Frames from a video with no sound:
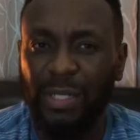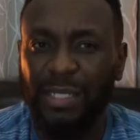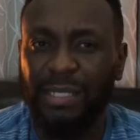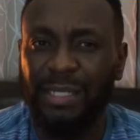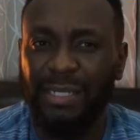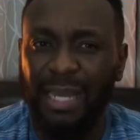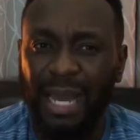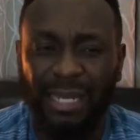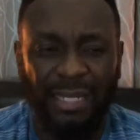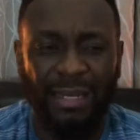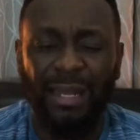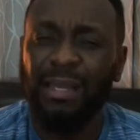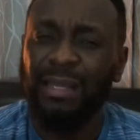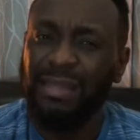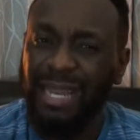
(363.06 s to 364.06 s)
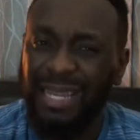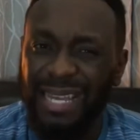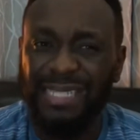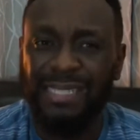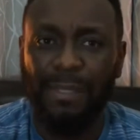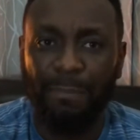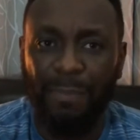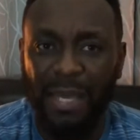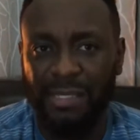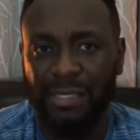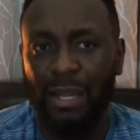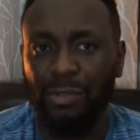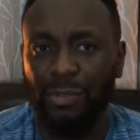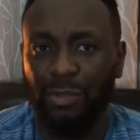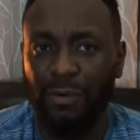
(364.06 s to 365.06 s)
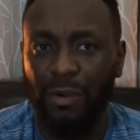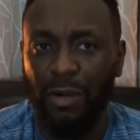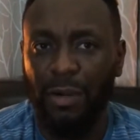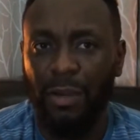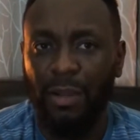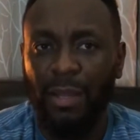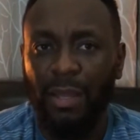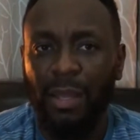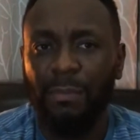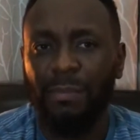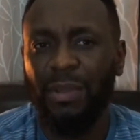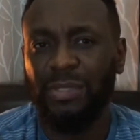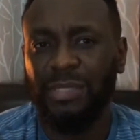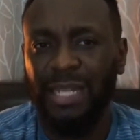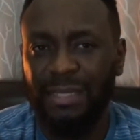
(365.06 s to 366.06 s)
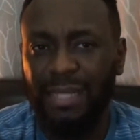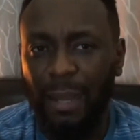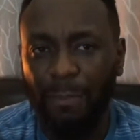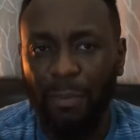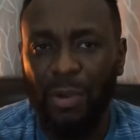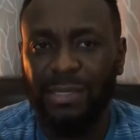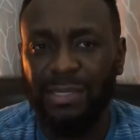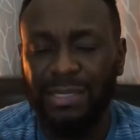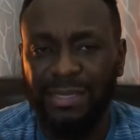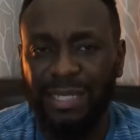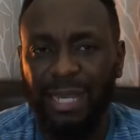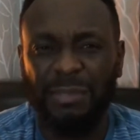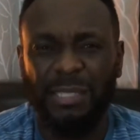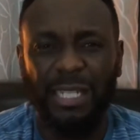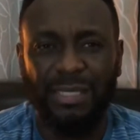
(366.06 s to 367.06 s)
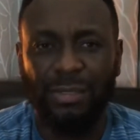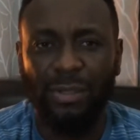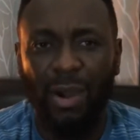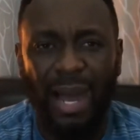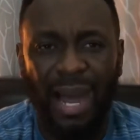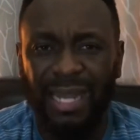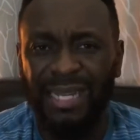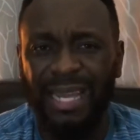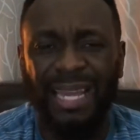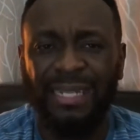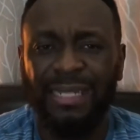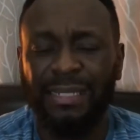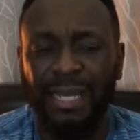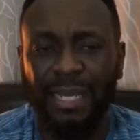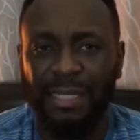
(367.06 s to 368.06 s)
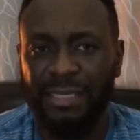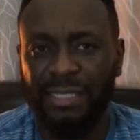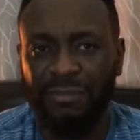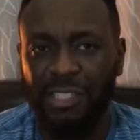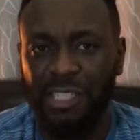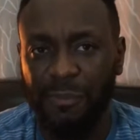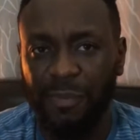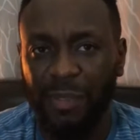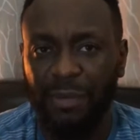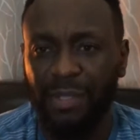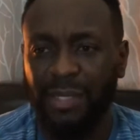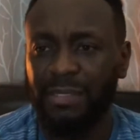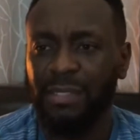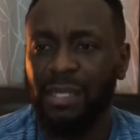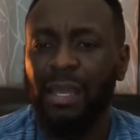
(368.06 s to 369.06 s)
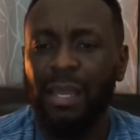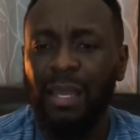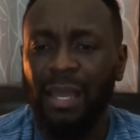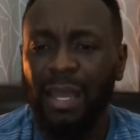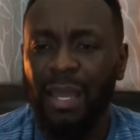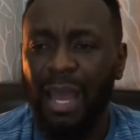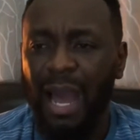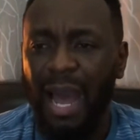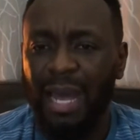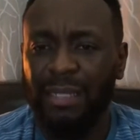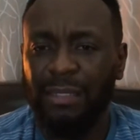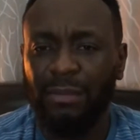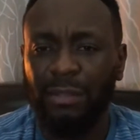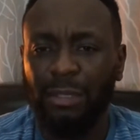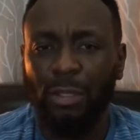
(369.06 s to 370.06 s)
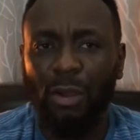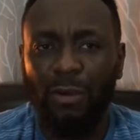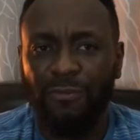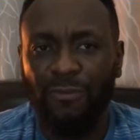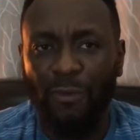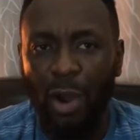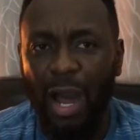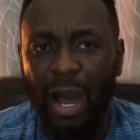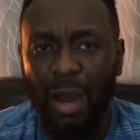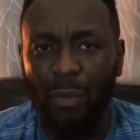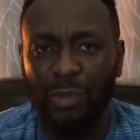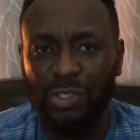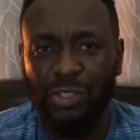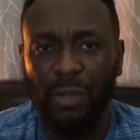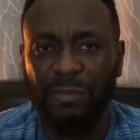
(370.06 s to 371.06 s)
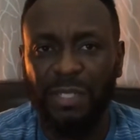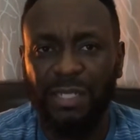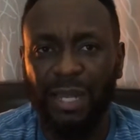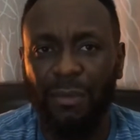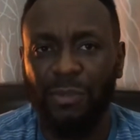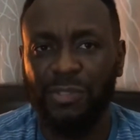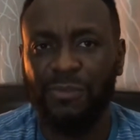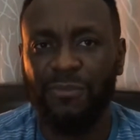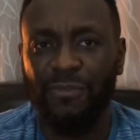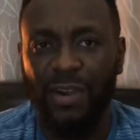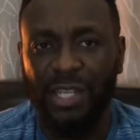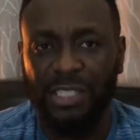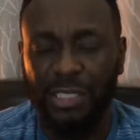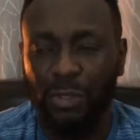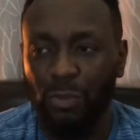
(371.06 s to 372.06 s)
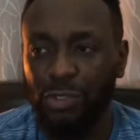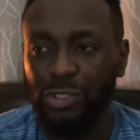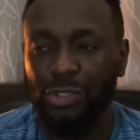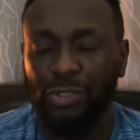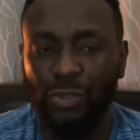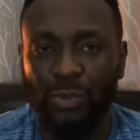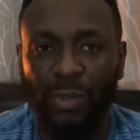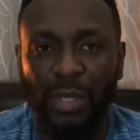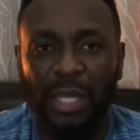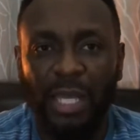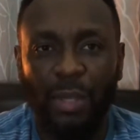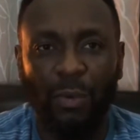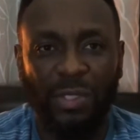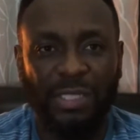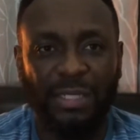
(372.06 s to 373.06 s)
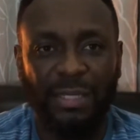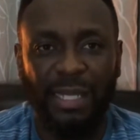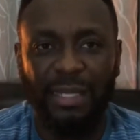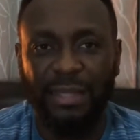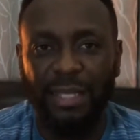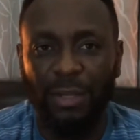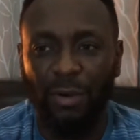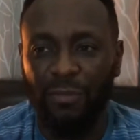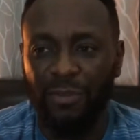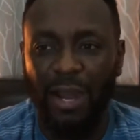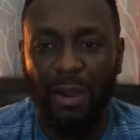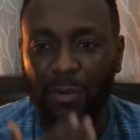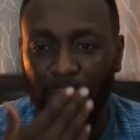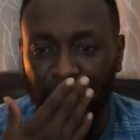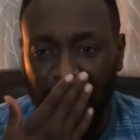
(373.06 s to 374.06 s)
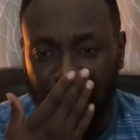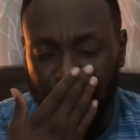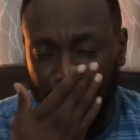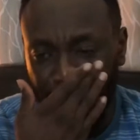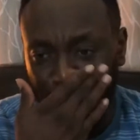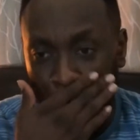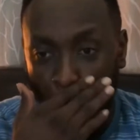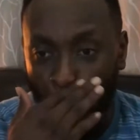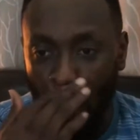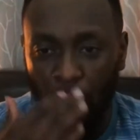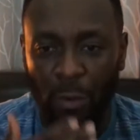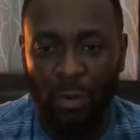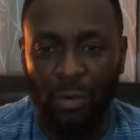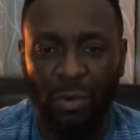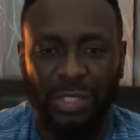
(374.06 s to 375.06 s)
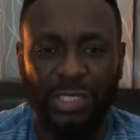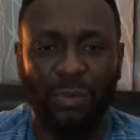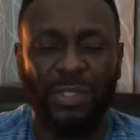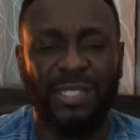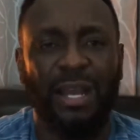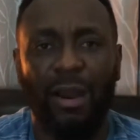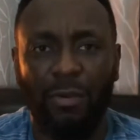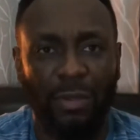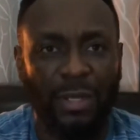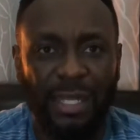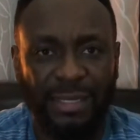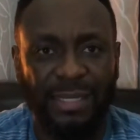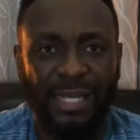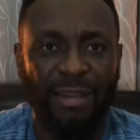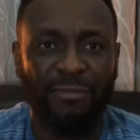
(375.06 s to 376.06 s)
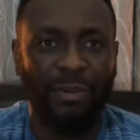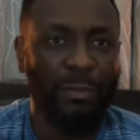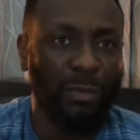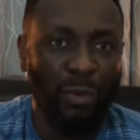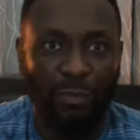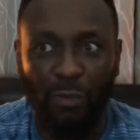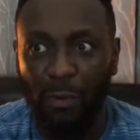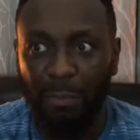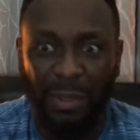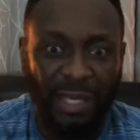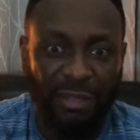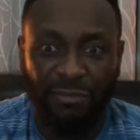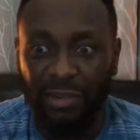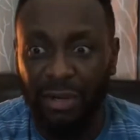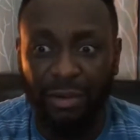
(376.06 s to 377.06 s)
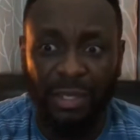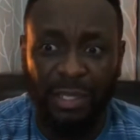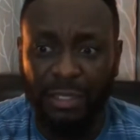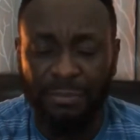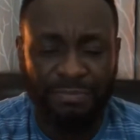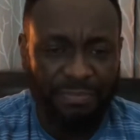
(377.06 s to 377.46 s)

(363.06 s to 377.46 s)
the guy that gets the best out of her. Because at that point in time, she has not had any negative experience. And love for her was something that was fresh. It was new. It wasn't a thing of calculative, or she was calculating every move, or being very